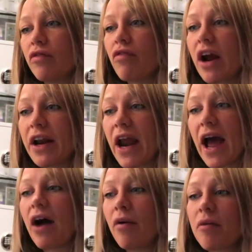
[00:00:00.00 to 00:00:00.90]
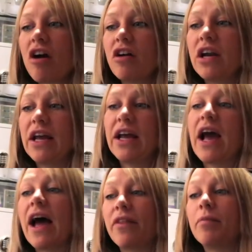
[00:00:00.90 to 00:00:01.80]
right now I'm currently
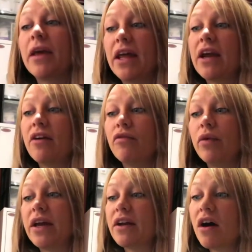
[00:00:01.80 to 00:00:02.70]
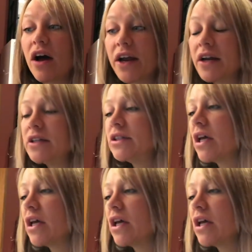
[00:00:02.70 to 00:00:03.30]
at the beginning of week 9.